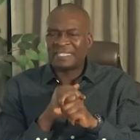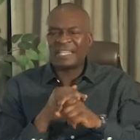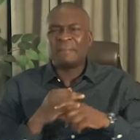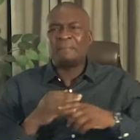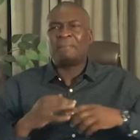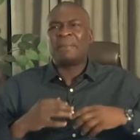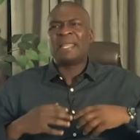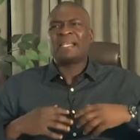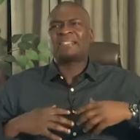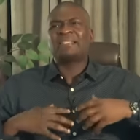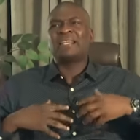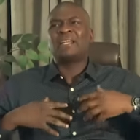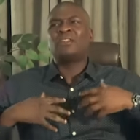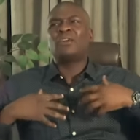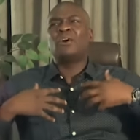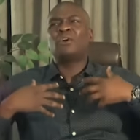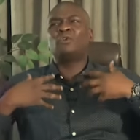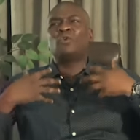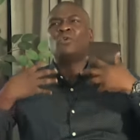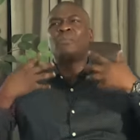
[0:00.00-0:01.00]
He said, Bless the
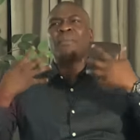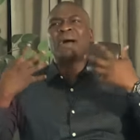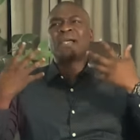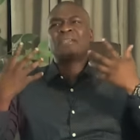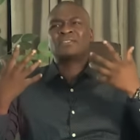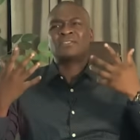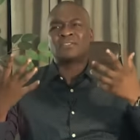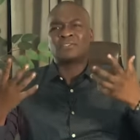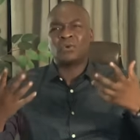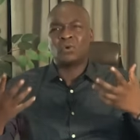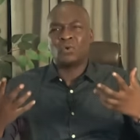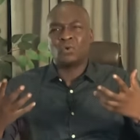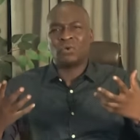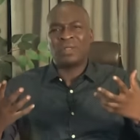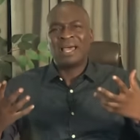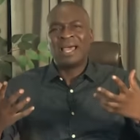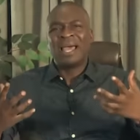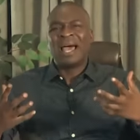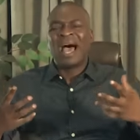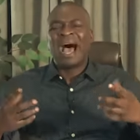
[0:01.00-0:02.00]
Lord, O my
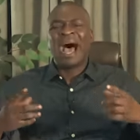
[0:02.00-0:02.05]
soul,